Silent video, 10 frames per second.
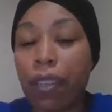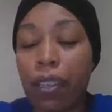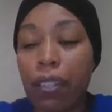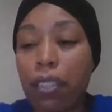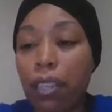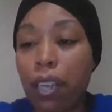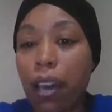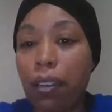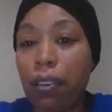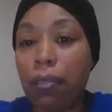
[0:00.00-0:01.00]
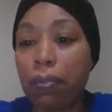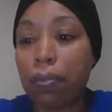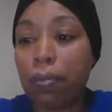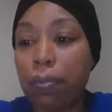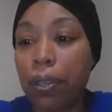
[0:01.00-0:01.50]
it took a lot of
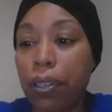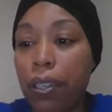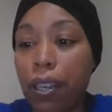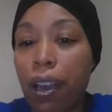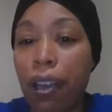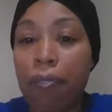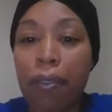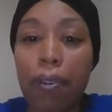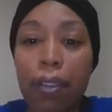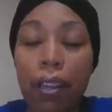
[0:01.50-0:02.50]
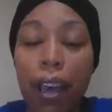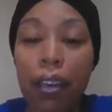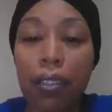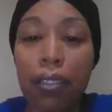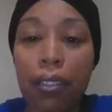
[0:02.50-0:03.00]
work. I failed a lot
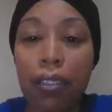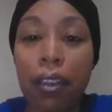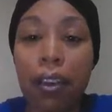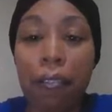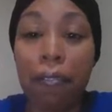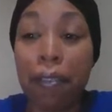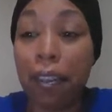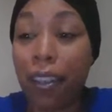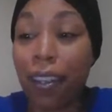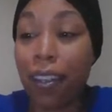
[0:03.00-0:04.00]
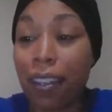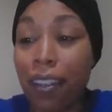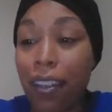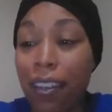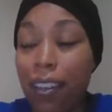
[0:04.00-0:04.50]
at this stuff,
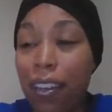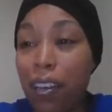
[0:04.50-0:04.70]
and